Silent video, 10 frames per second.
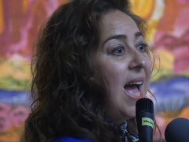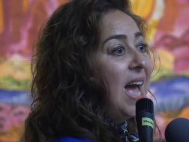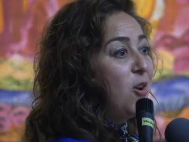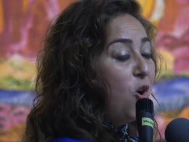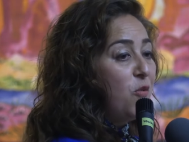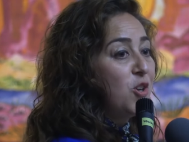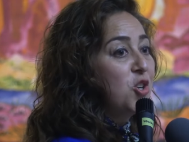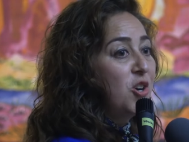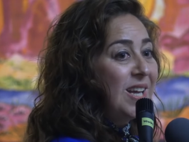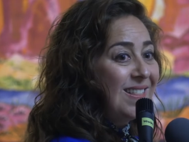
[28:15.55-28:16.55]
And
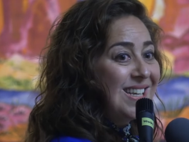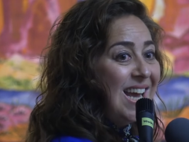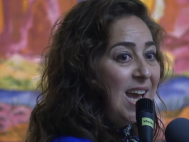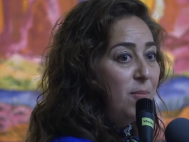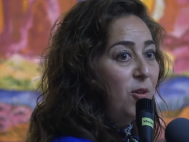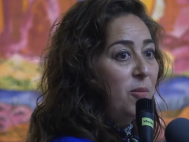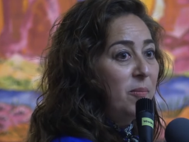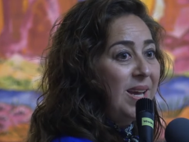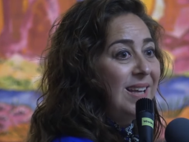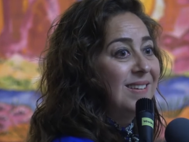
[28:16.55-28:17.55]
overturning the table
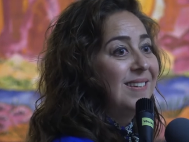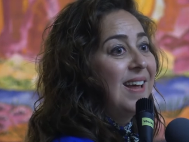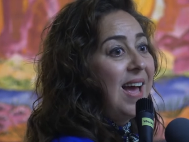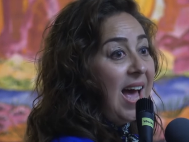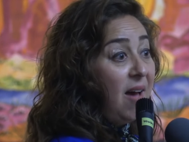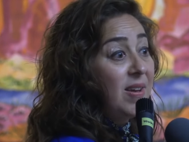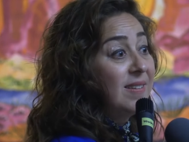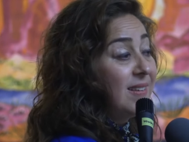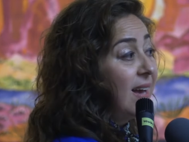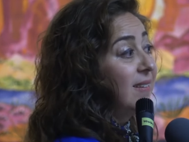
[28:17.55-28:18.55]
means having
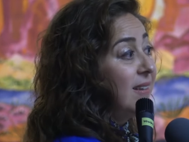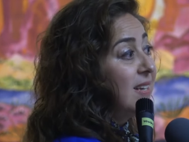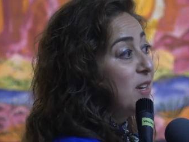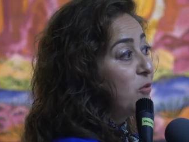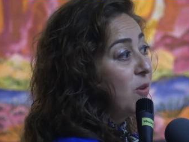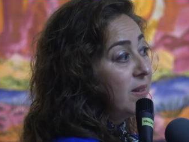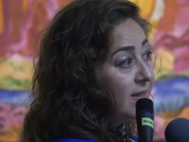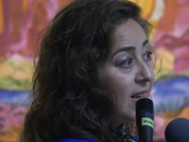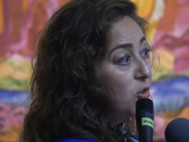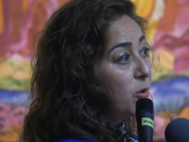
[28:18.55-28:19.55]
sex in a different
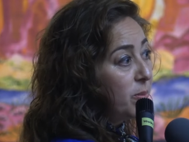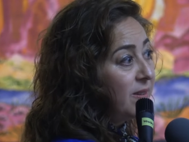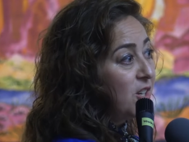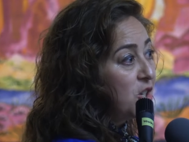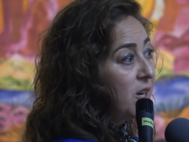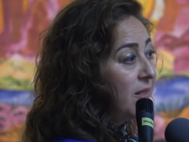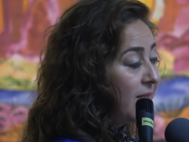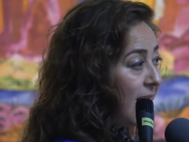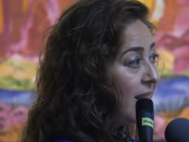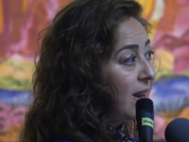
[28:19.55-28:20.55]
sexual position
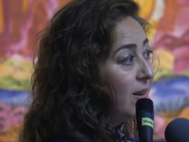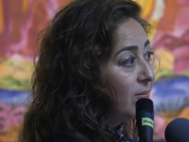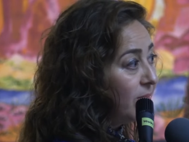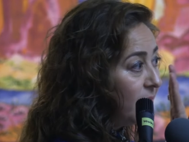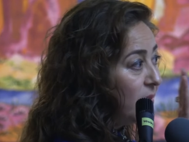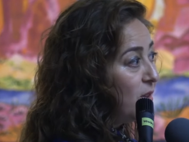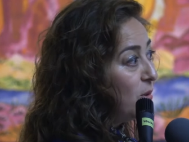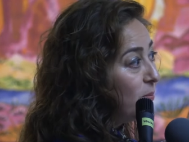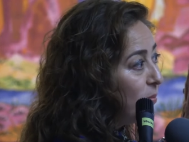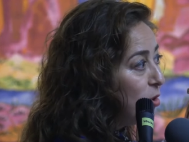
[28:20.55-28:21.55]
than the
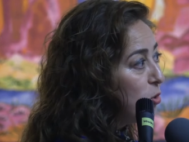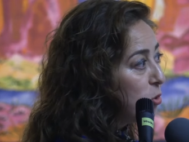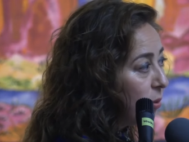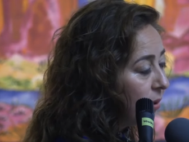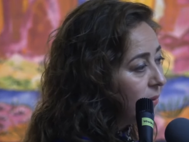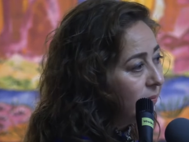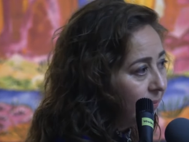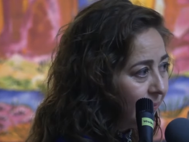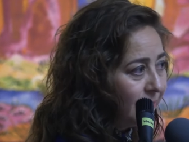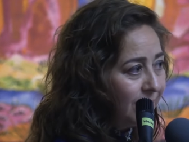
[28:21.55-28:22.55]
usual
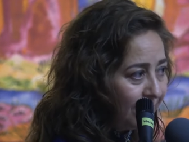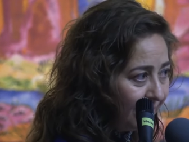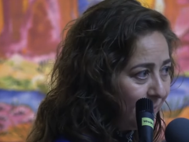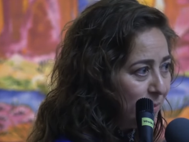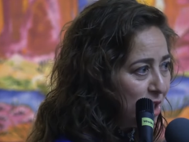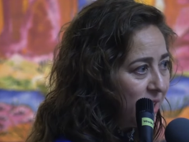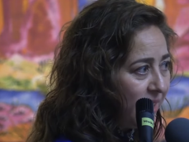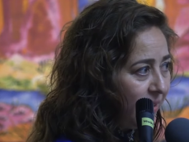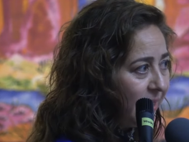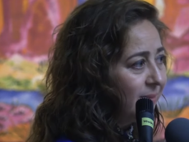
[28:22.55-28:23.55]

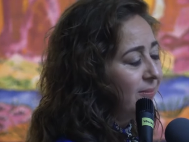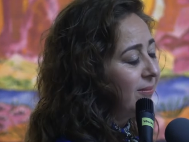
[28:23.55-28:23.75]
missionary.